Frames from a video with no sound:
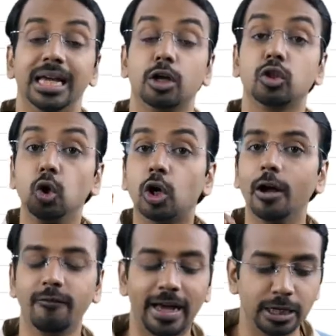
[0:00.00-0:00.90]
Now, the
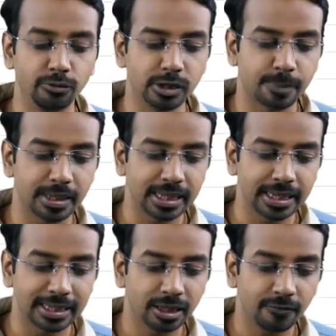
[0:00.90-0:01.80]
lookup value is
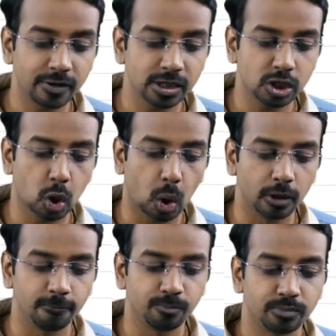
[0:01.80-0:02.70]
present in the first
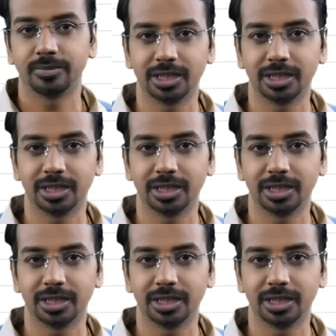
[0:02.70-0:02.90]
column.